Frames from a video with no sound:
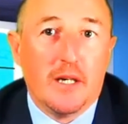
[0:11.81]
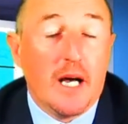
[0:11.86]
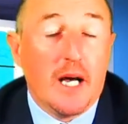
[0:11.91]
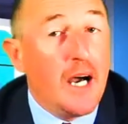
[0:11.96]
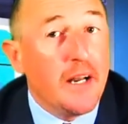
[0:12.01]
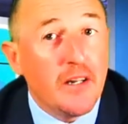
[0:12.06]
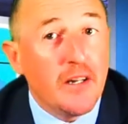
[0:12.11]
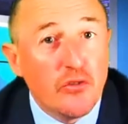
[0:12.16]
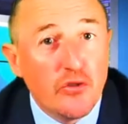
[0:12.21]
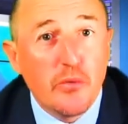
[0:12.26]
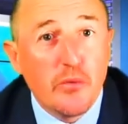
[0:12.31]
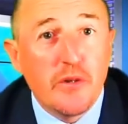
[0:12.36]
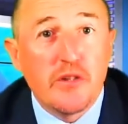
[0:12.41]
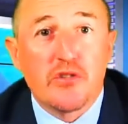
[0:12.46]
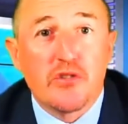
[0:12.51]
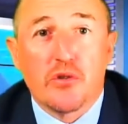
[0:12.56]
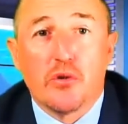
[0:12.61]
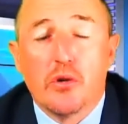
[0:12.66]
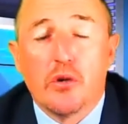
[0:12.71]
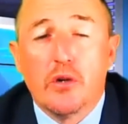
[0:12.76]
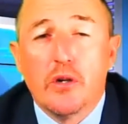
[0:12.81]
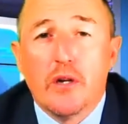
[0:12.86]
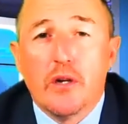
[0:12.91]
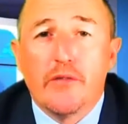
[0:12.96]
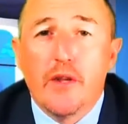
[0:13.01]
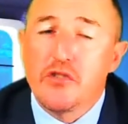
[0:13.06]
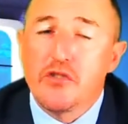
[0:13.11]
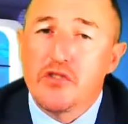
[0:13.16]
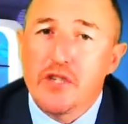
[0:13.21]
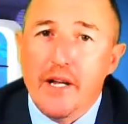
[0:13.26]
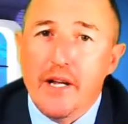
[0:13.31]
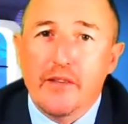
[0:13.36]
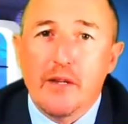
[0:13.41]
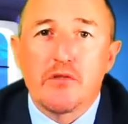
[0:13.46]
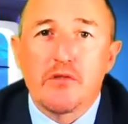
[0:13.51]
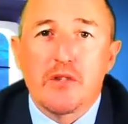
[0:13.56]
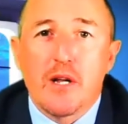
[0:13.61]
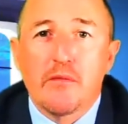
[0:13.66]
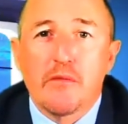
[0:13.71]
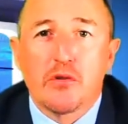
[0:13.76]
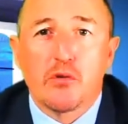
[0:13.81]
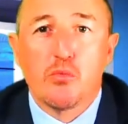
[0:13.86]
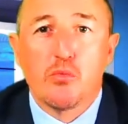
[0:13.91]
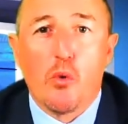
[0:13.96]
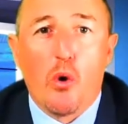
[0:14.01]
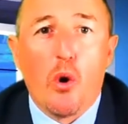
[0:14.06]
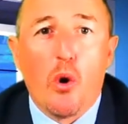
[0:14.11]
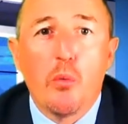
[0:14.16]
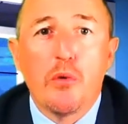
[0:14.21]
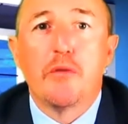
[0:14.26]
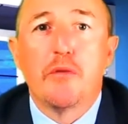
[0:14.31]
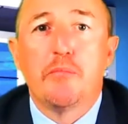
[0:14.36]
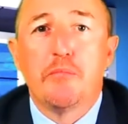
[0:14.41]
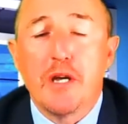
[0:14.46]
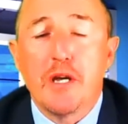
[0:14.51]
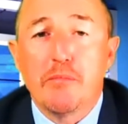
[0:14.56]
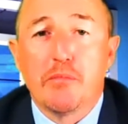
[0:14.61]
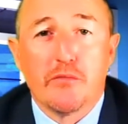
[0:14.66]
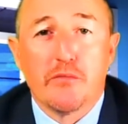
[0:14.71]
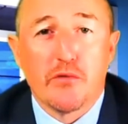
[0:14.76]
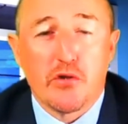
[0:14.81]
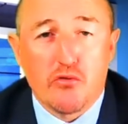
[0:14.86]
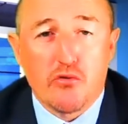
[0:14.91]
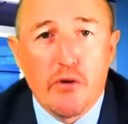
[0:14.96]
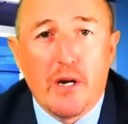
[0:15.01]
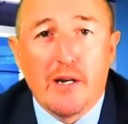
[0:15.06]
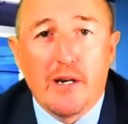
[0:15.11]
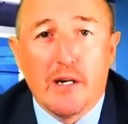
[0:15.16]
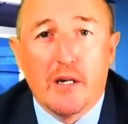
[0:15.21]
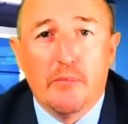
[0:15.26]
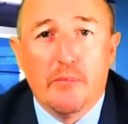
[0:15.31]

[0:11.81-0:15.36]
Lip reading: And in doing so, they've set themselves at war with the people of Australia.